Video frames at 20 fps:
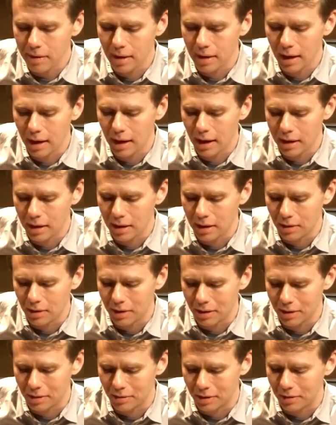a
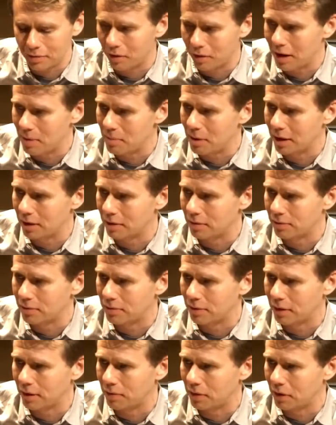reframing
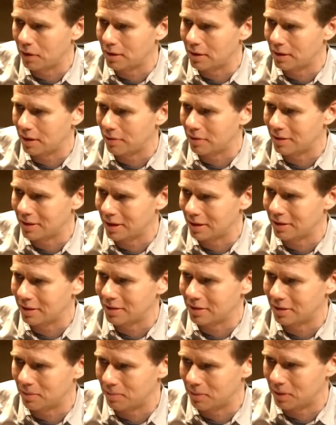of 37
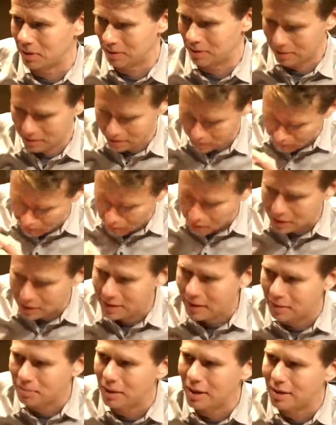Signals to focus
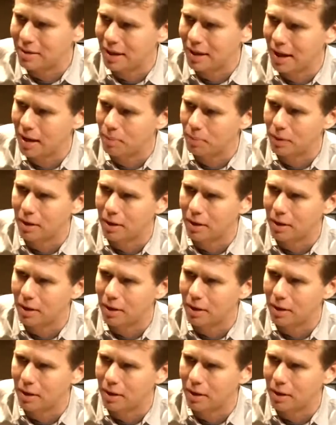on Basecamp.